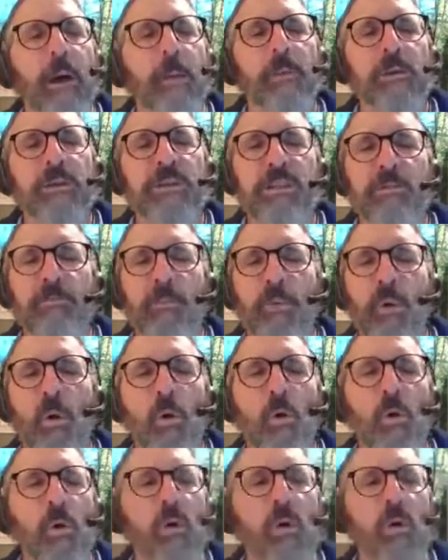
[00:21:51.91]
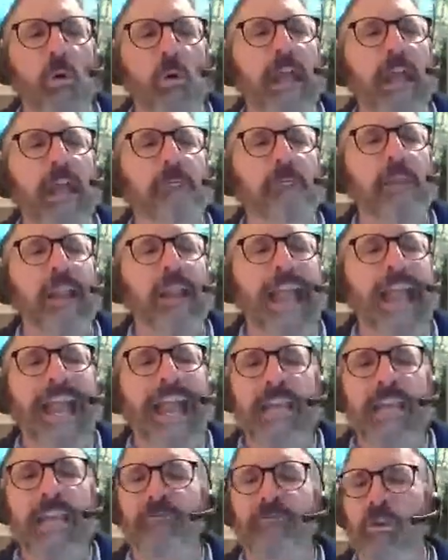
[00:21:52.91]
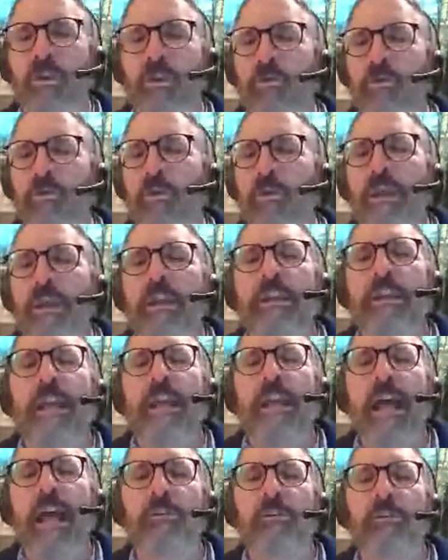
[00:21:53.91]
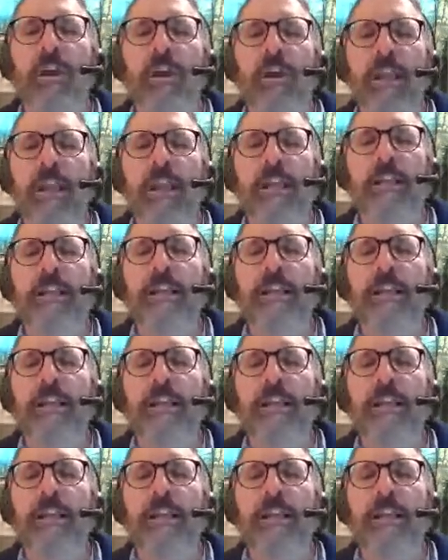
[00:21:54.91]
published the poll, and 8 of you got it right.